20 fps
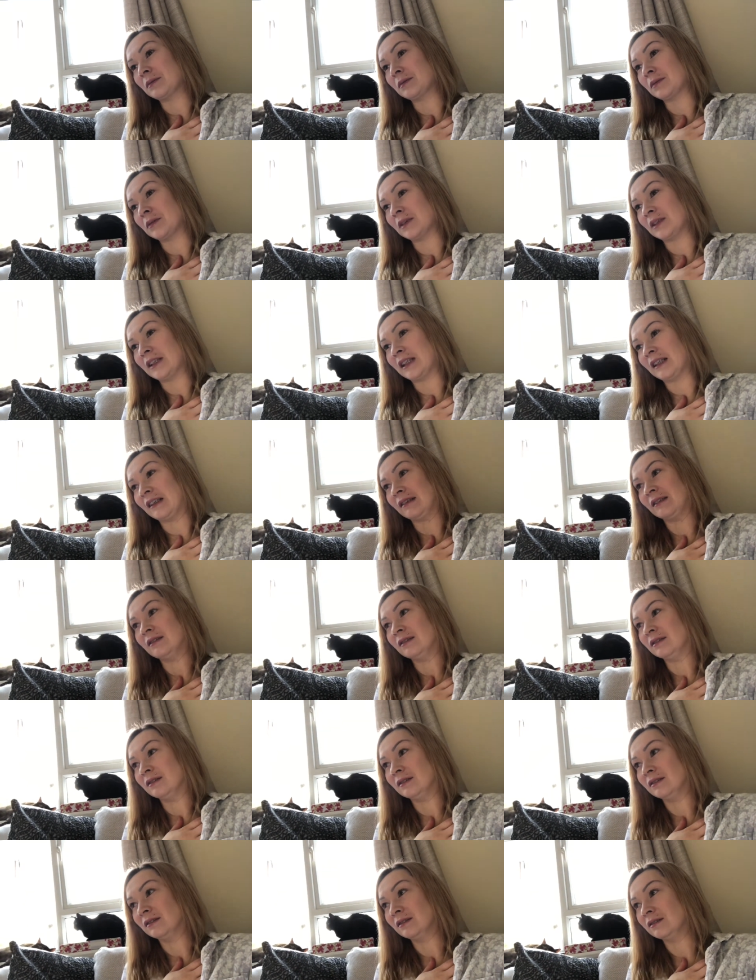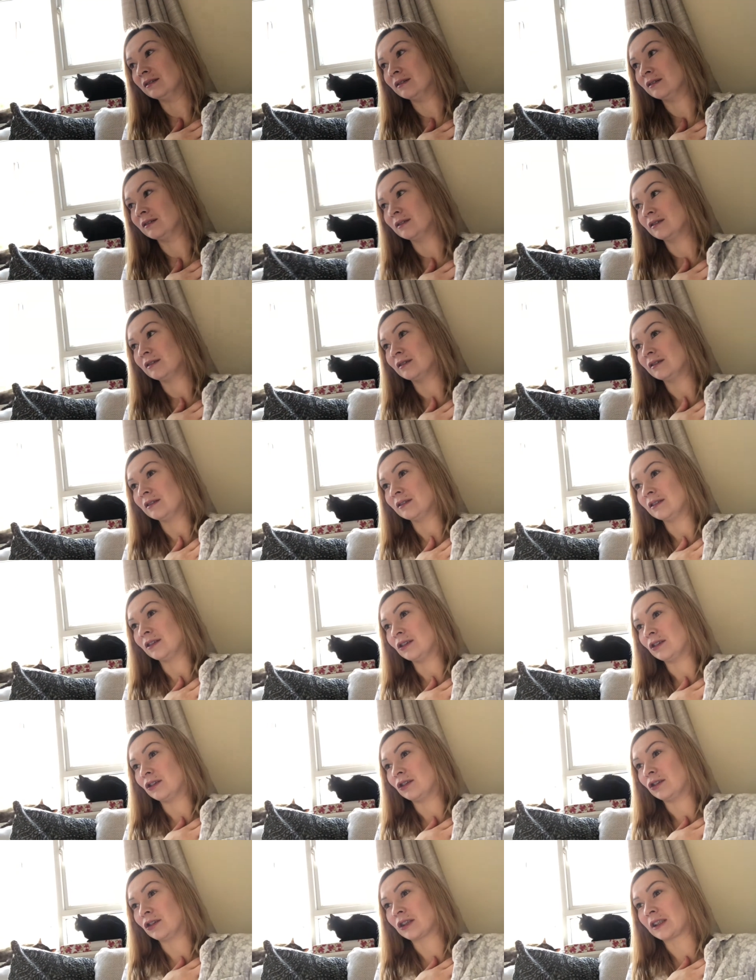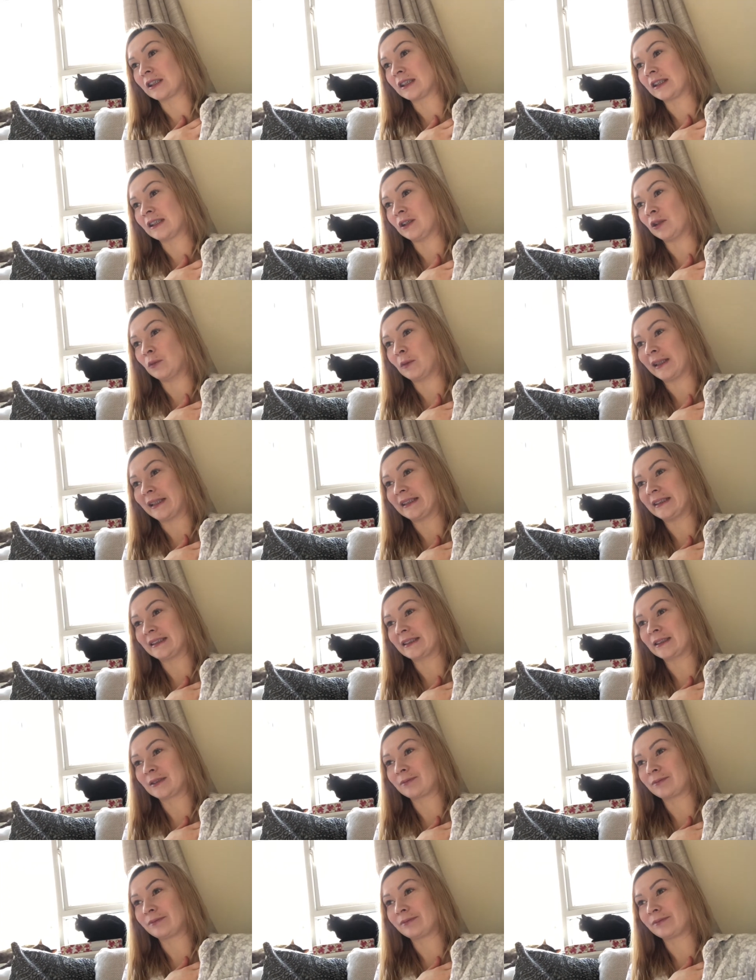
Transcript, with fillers: but yeah, other than the wind,